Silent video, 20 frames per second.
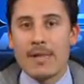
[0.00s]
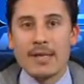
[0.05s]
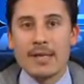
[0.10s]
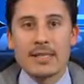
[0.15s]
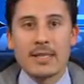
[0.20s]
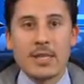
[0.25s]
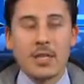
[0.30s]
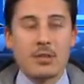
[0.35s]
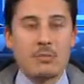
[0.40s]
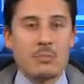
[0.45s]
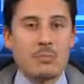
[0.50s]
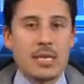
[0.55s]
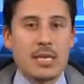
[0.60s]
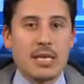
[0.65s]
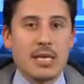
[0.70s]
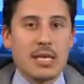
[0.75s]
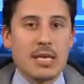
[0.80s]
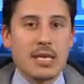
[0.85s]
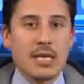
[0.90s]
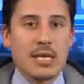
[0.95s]
This could
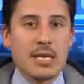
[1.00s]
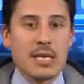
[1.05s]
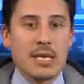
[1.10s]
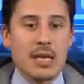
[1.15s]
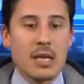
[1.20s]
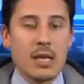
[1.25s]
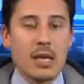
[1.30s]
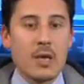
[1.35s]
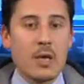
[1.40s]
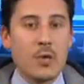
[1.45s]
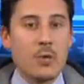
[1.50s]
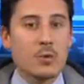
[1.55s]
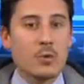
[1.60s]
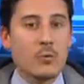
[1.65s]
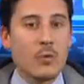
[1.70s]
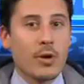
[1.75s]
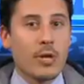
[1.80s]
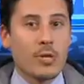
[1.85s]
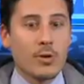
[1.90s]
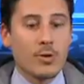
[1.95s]
be
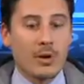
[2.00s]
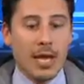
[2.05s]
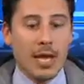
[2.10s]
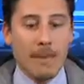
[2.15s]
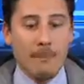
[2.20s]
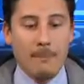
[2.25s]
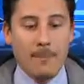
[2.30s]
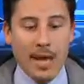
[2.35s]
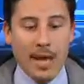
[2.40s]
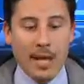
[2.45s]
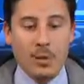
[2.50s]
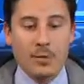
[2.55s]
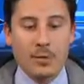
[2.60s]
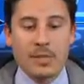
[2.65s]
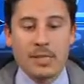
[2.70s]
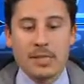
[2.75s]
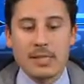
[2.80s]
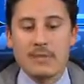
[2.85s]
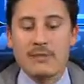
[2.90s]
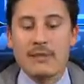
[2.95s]
who's running your campaign,
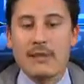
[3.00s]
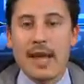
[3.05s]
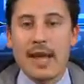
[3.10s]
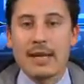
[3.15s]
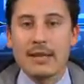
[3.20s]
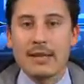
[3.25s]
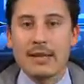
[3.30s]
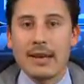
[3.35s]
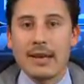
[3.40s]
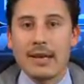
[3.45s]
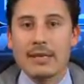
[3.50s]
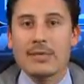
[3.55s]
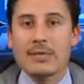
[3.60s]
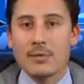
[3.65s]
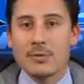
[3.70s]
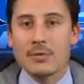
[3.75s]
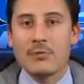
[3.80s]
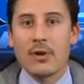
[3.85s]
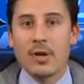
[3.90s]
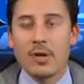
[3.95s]
which is in fact the
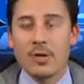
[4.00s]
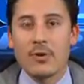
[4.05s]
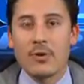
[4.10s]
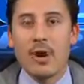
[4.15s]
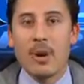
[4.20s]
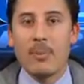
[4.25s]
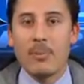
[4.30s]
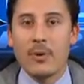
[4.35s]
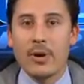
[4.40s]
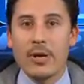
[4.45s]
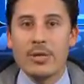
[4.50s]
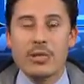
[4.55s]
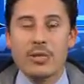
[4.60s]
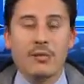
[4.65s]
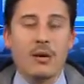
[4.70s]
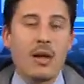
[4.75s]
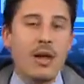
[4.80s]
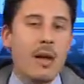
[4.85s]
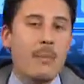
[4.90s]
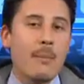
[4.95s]
next who's running your
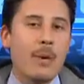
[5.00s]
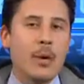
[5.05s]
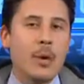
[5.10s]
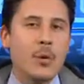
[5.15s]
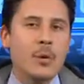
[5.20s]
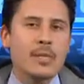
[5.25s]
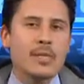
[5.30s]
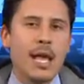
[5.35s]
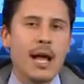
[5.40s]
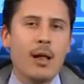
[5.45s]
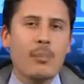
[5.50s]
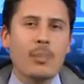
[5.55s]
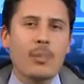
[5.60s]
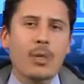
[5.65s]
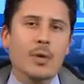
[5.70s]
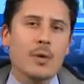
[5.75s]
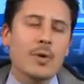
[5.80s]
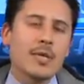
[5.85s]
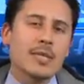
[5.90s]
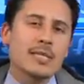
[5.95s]
operation, but who is
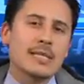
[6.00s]
helping you?